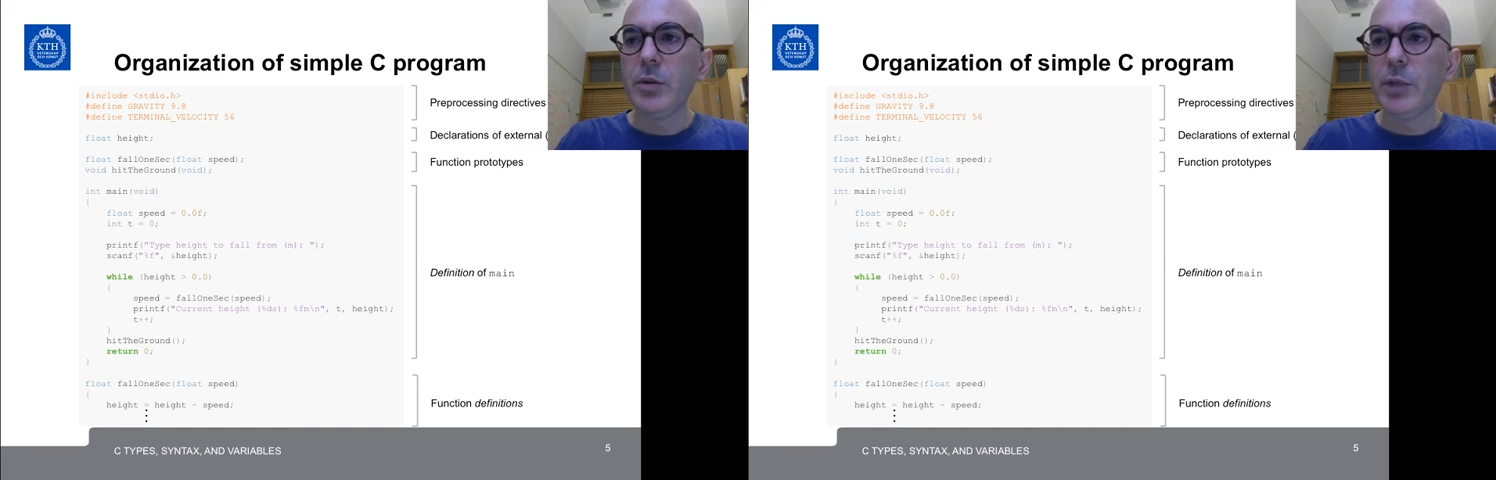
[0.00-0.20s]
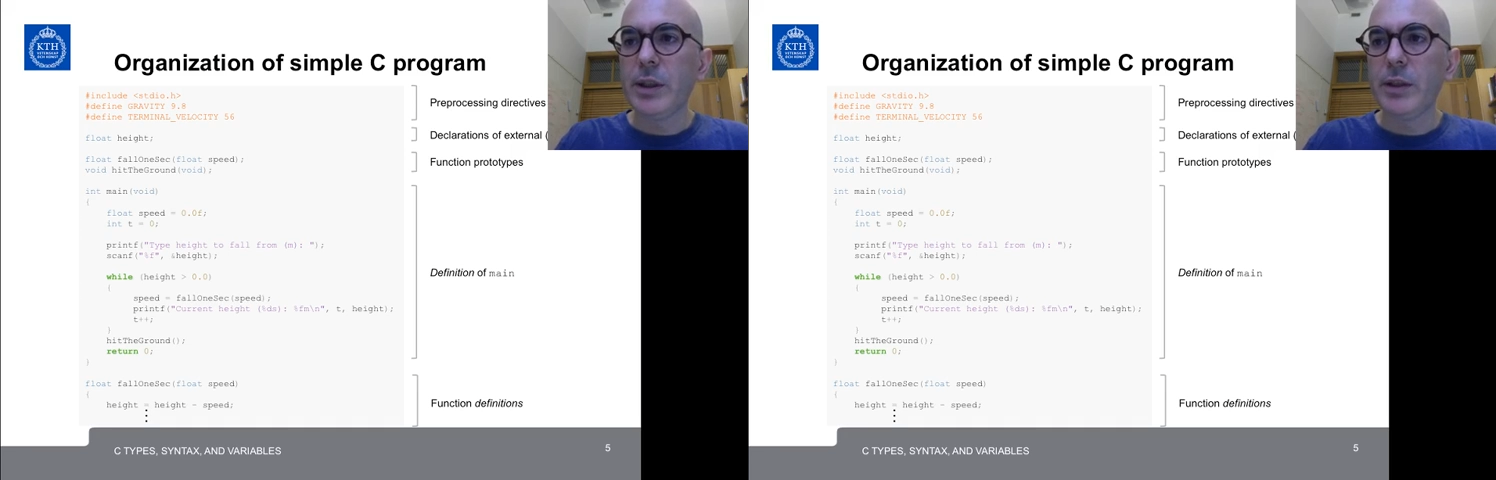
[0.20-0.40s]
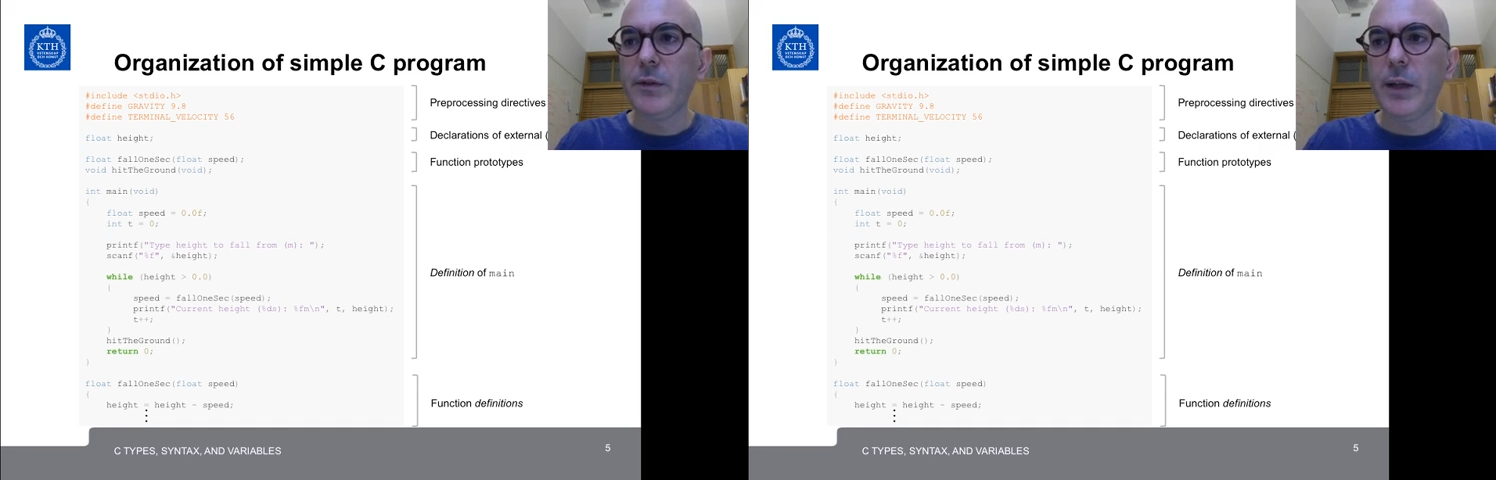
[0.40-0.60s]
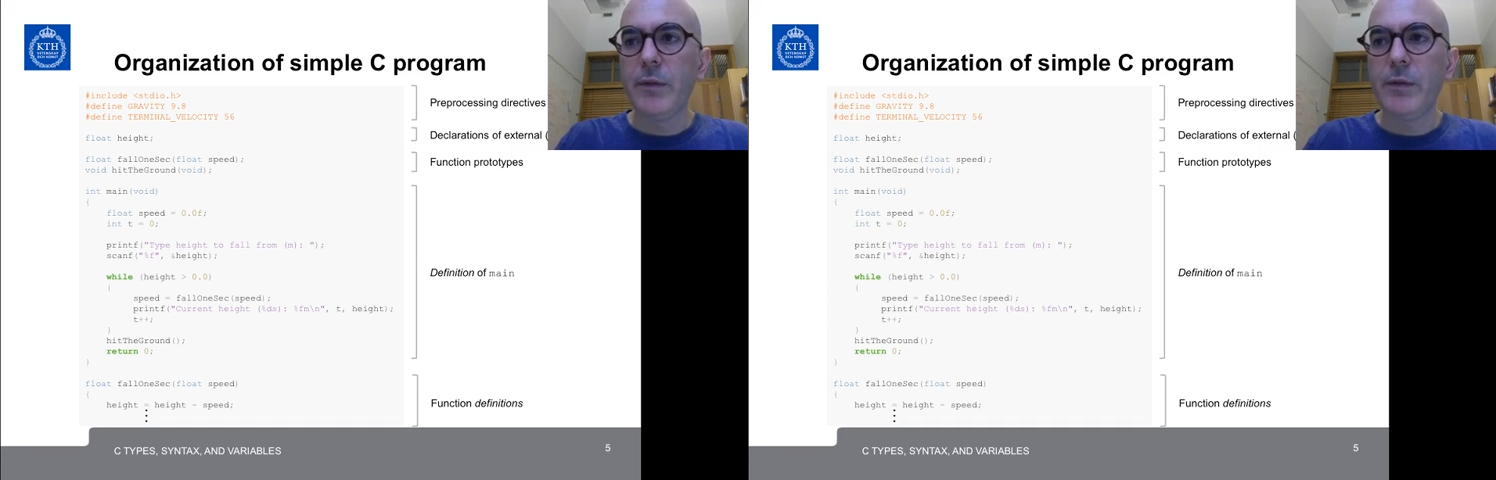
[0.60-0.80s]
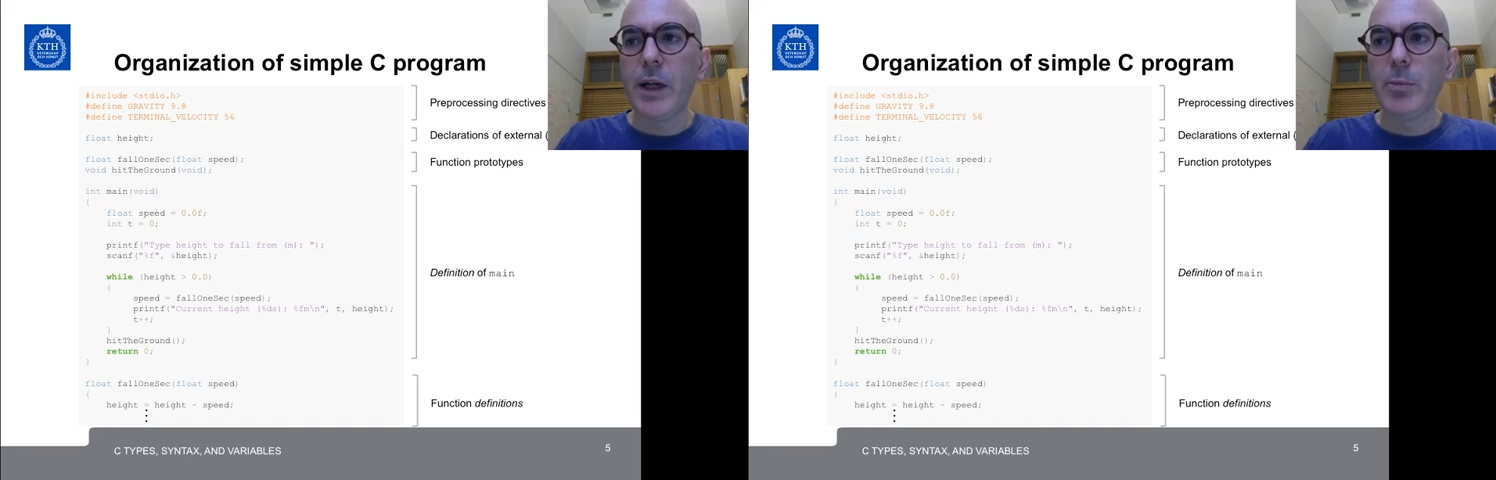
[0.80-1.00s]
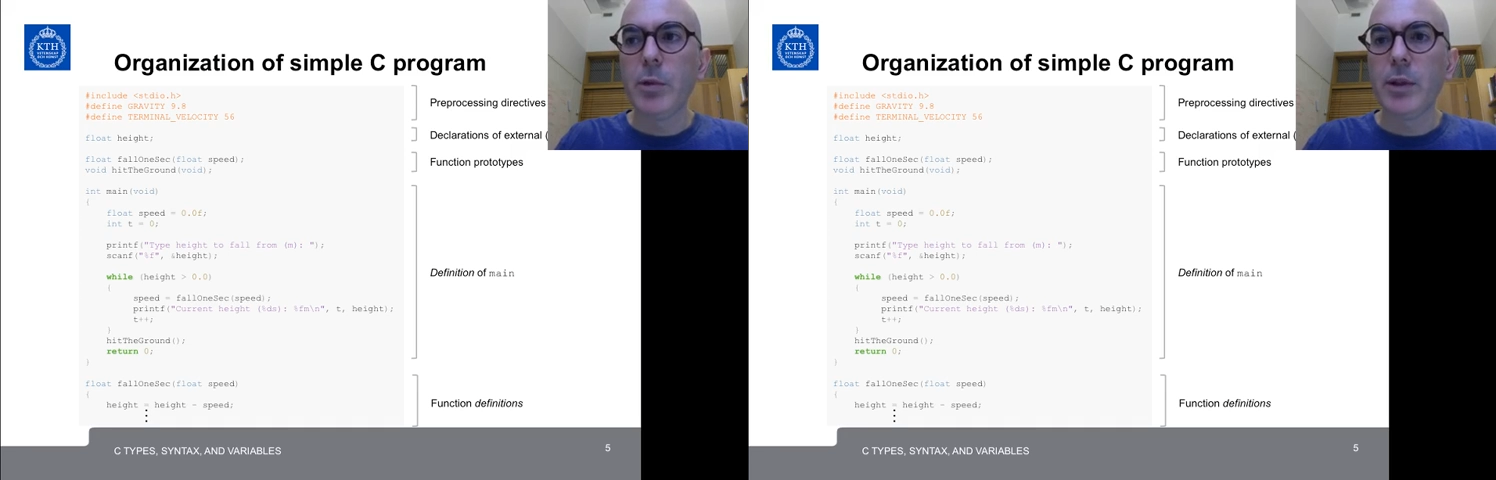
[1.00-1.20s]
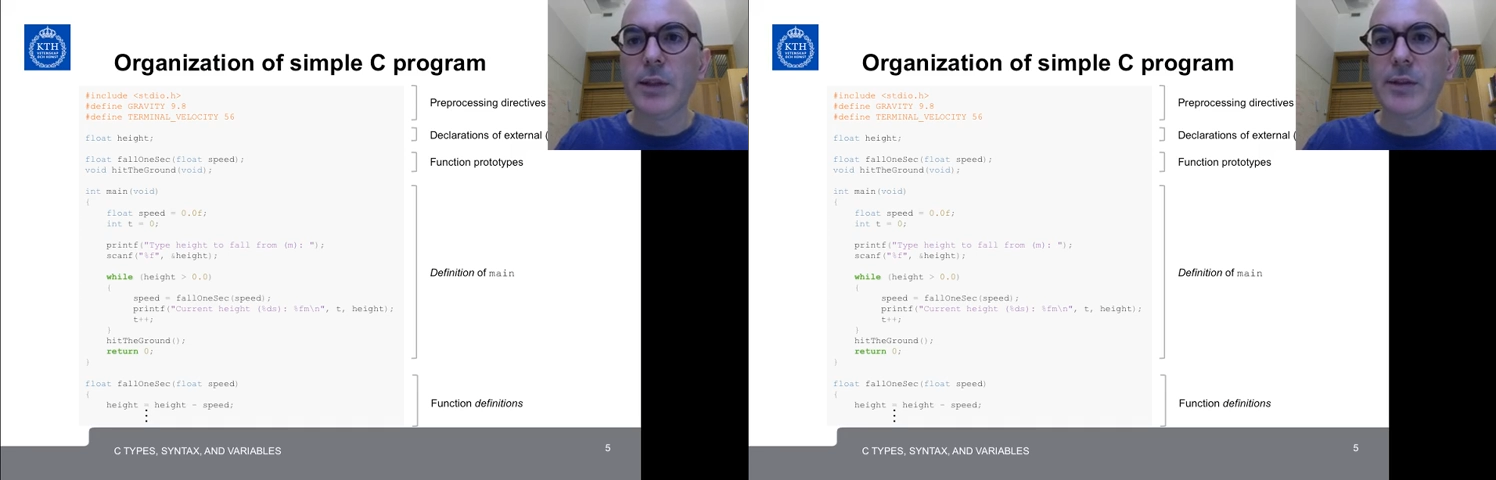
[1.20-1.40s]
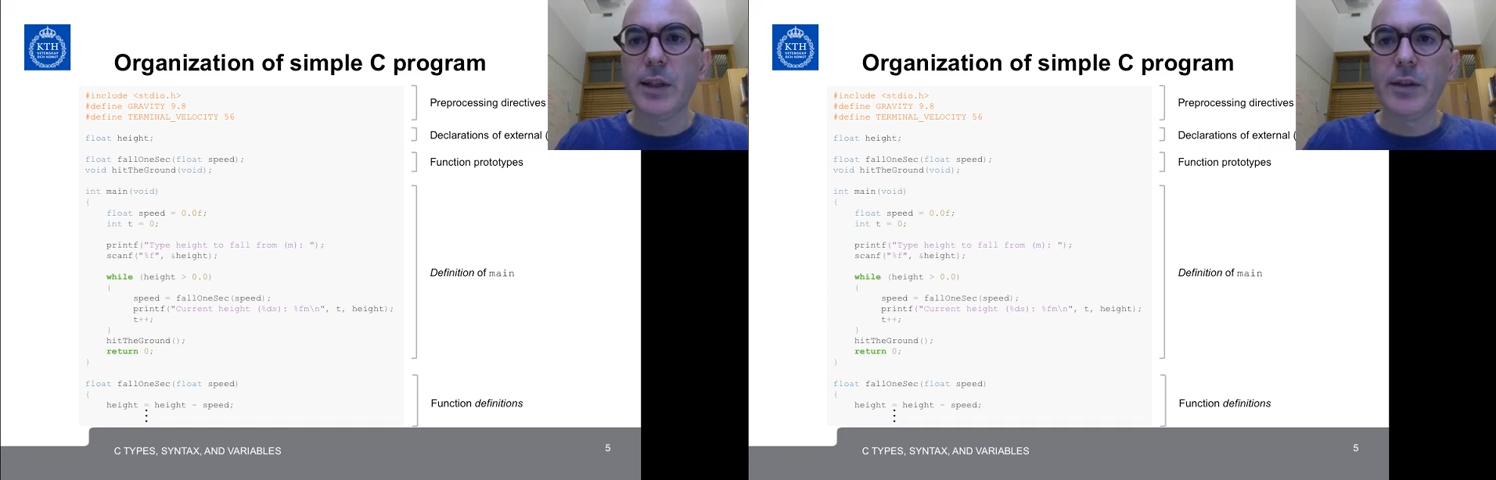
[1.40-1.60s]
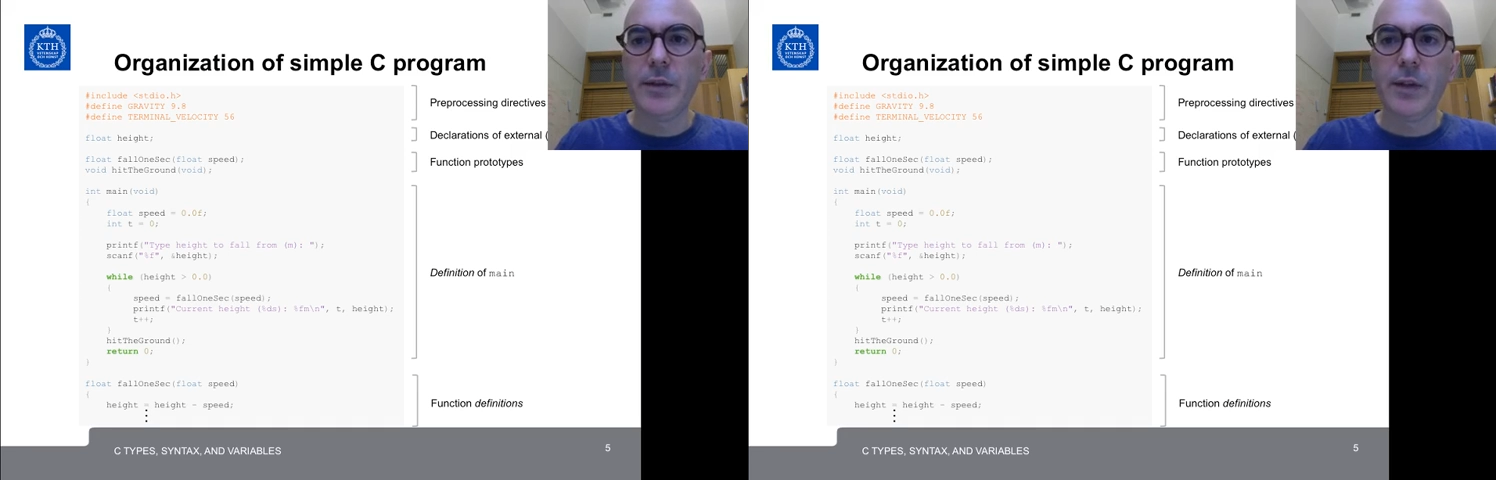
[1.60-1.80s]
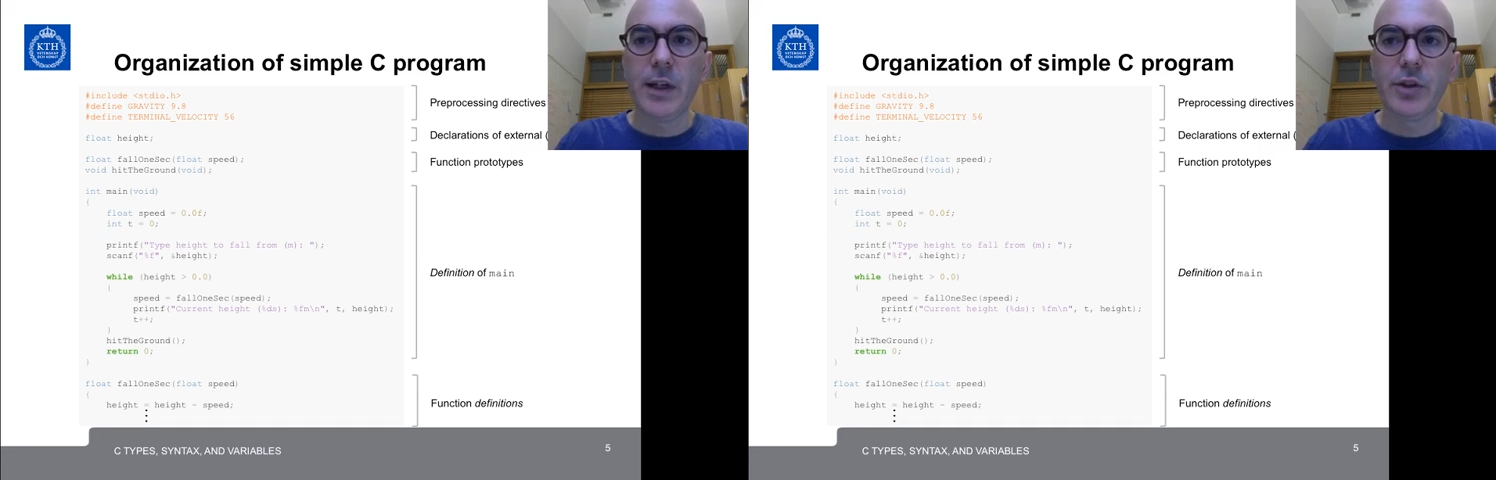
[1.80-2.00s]
we can define variables outside the
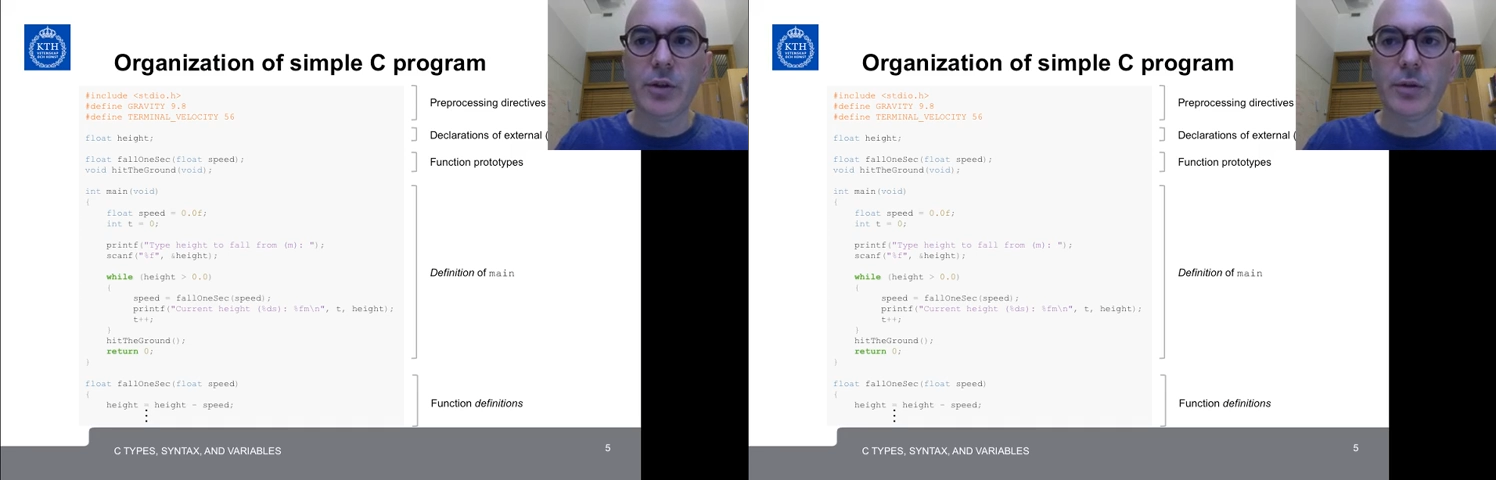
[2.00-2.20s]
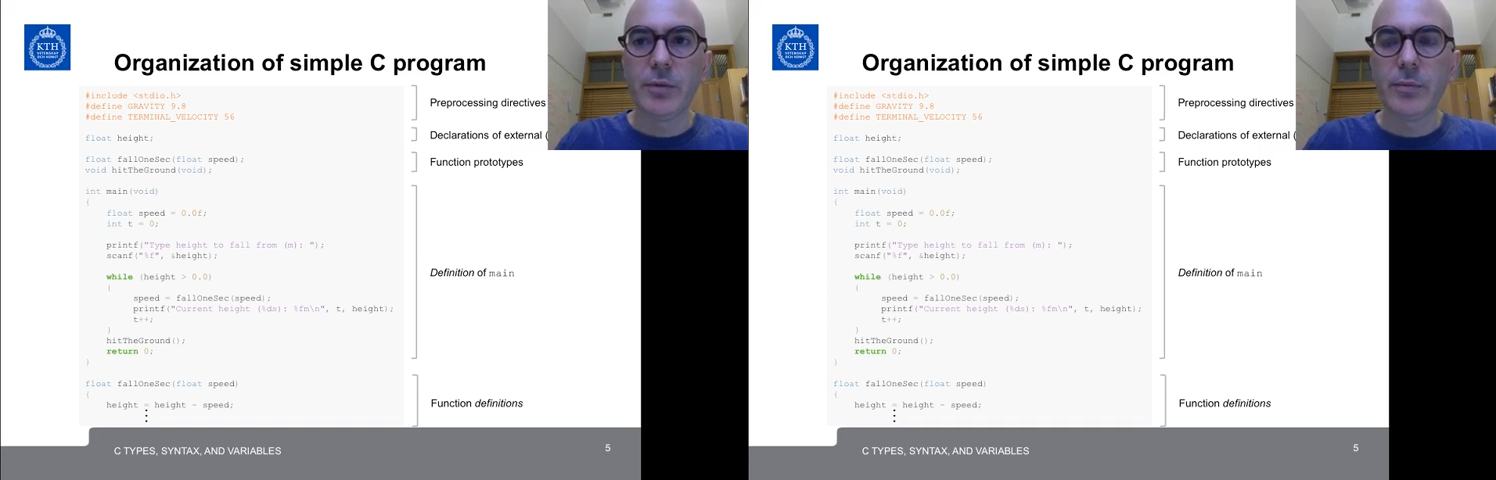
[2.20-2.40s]
function.